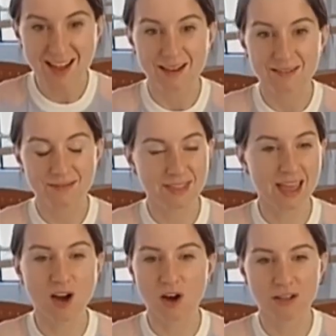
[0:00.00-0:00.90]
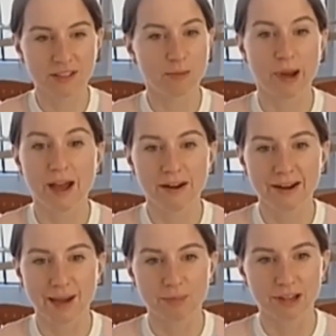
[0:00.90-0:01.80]
they're
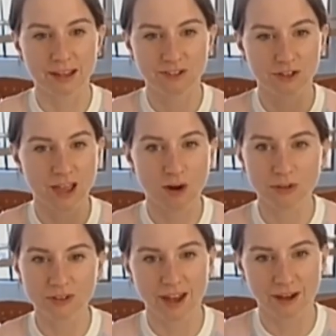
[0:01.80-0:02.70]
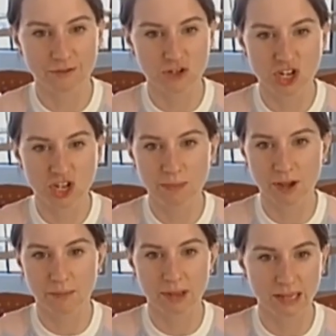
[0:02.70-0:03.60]
biodynamic, and so they always have sheep
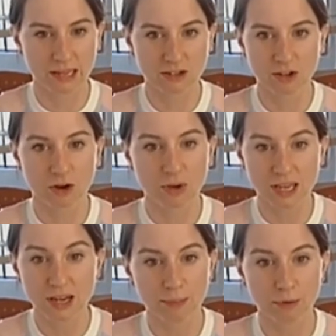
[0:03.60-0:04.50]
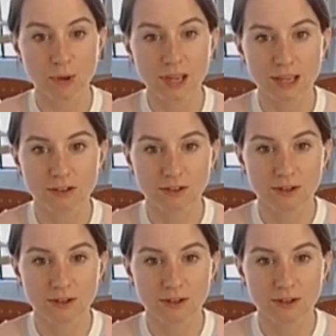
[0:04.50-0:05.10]
coming in to go eat up the weeds.